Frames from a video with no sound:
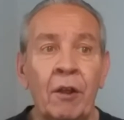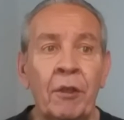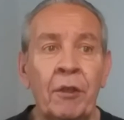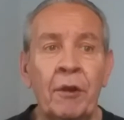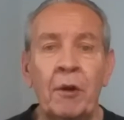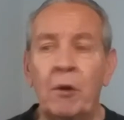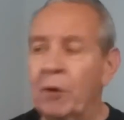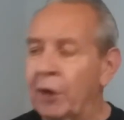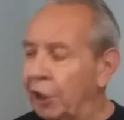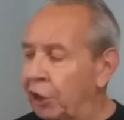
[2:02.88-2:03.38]

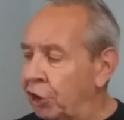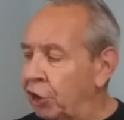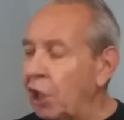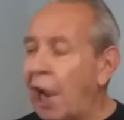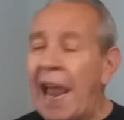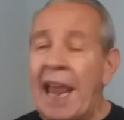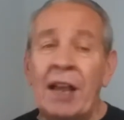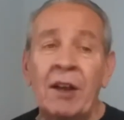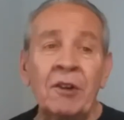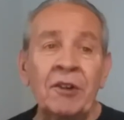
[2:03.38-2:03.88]
Through a
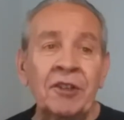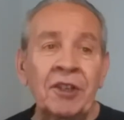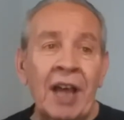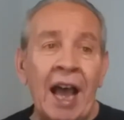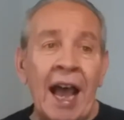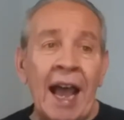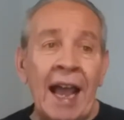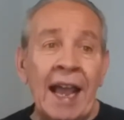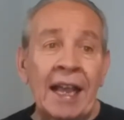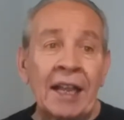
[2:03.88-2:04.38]
child's
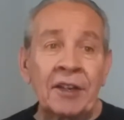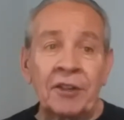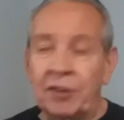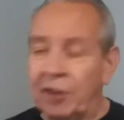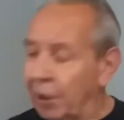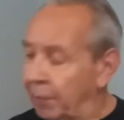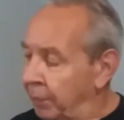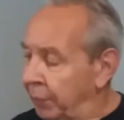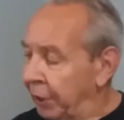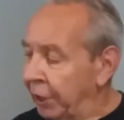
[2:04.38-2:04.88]
eyes
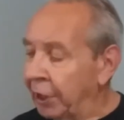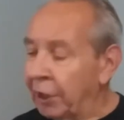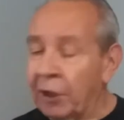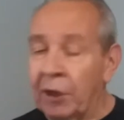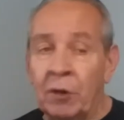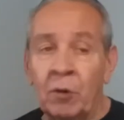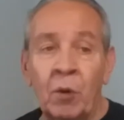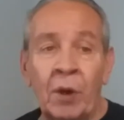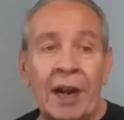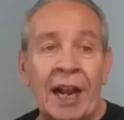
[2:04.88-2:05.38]

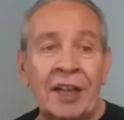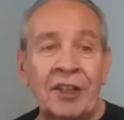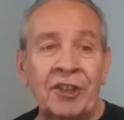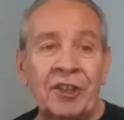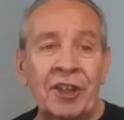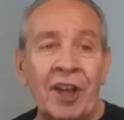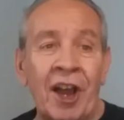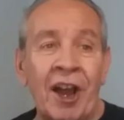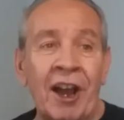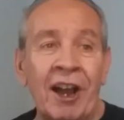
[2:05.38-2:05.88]
appeared what I
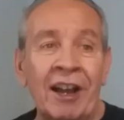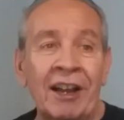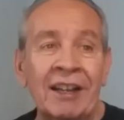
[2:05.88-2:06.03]
saw.